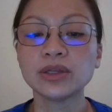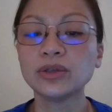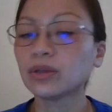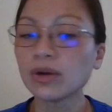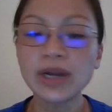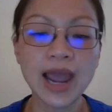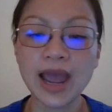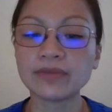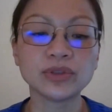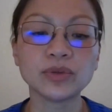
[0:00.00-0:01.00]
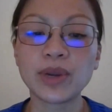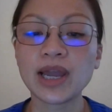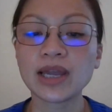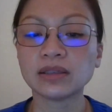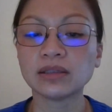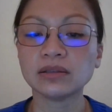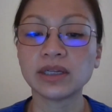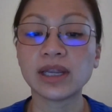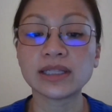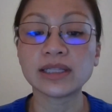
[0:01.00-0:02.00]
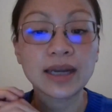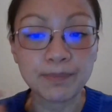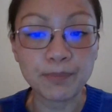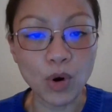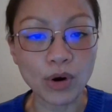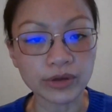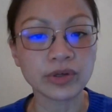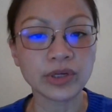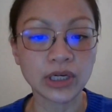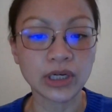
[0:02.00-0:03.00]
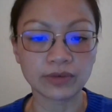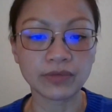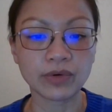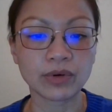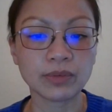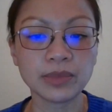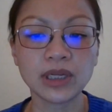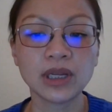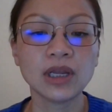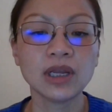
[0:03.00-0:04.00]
you don't have to wait until it's laboratory confirmed.